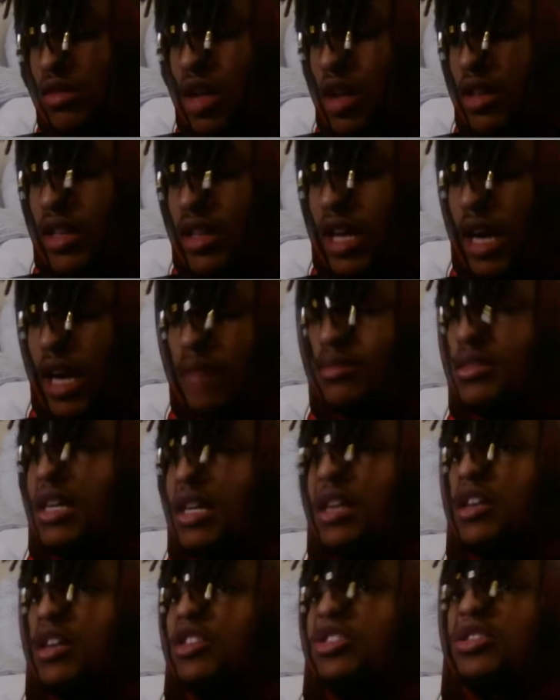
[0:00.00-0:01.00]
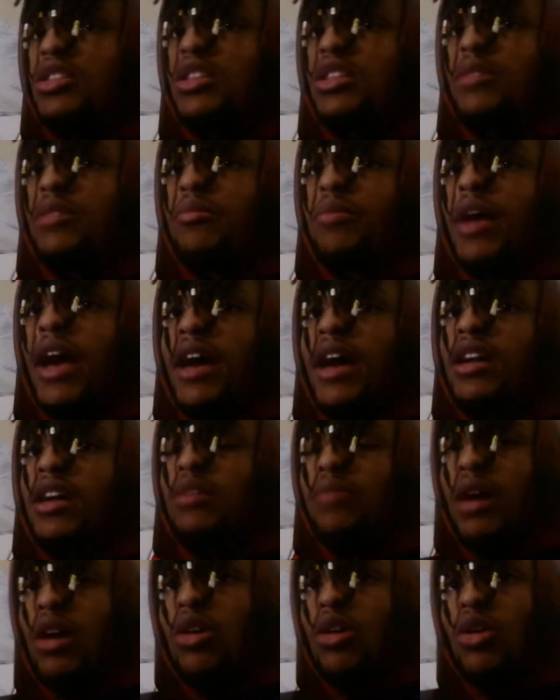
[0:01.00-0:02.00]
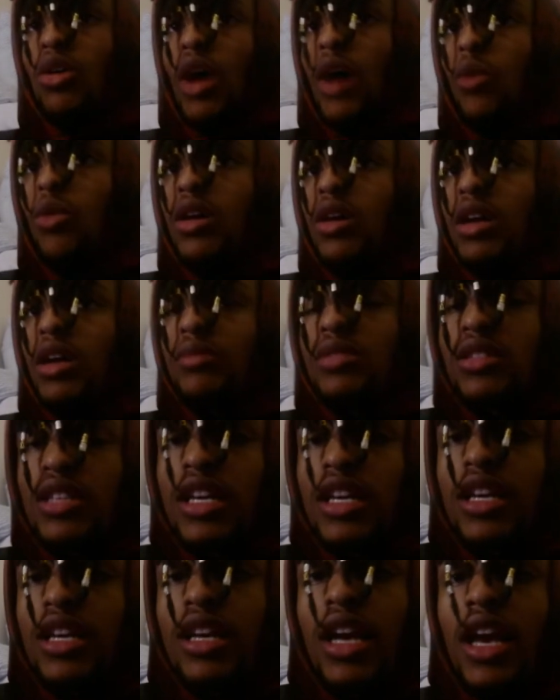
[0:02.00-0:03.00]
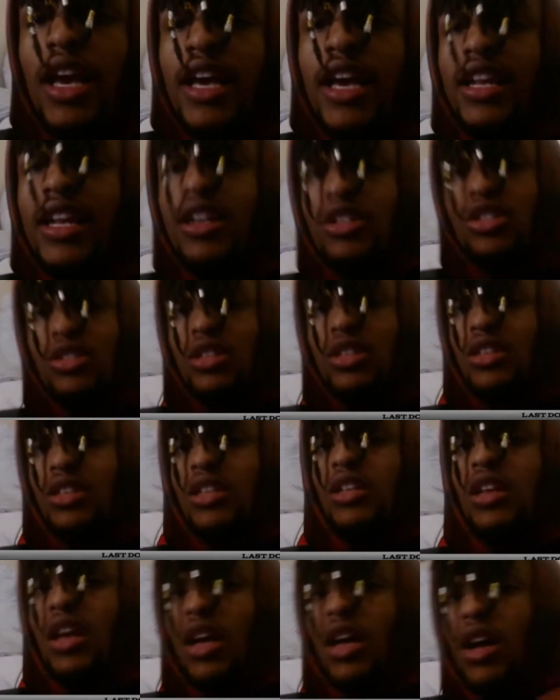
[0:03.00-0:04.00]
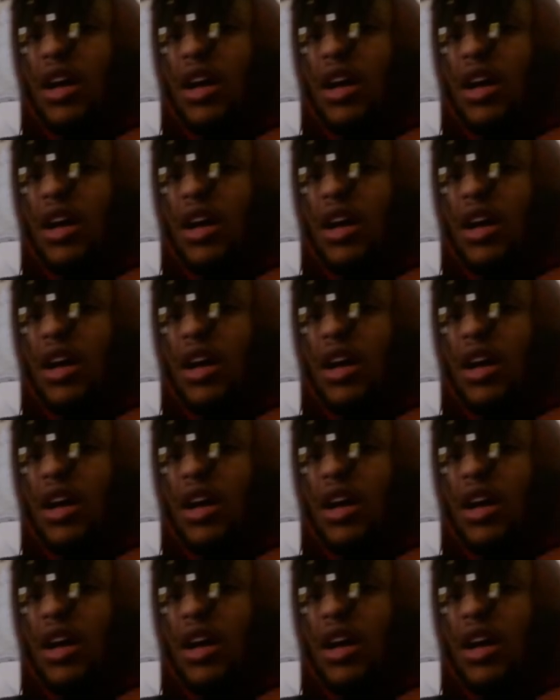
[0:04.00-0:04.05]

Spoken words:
like I'm not, there's nothing bad about what I'm saying. And there's nothing